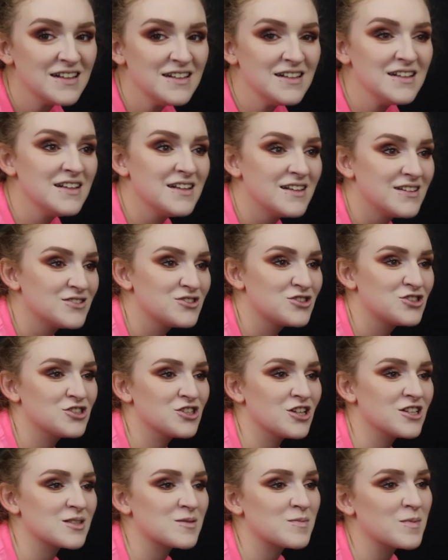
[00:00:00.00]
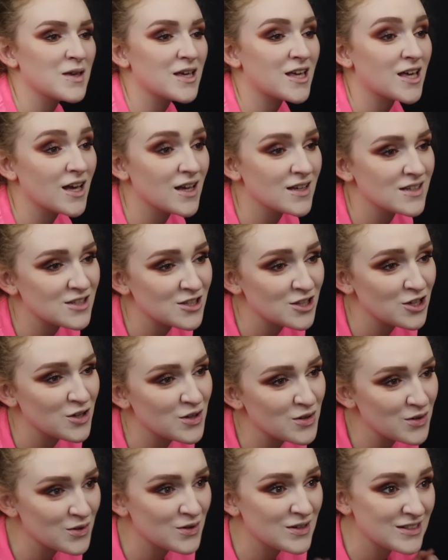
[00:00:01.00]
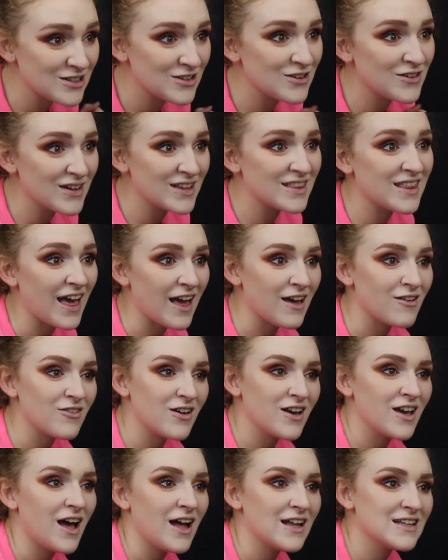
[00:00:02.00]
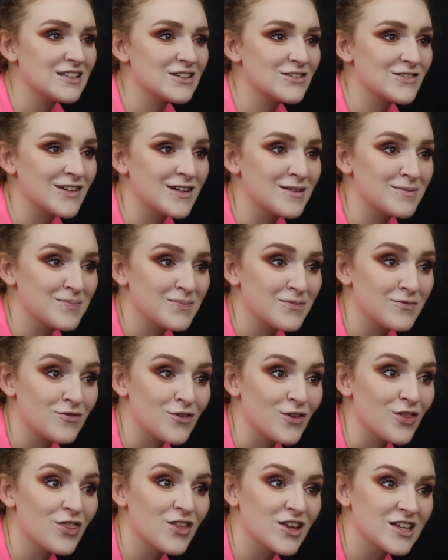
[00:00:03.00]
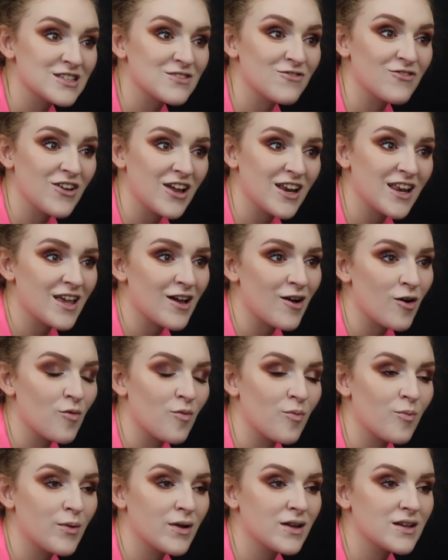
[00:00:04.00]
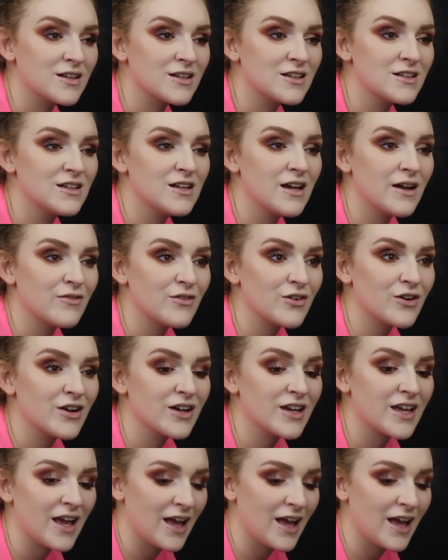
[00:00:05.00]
face. Just because you do it that way, I'll do it. For this video, but never again.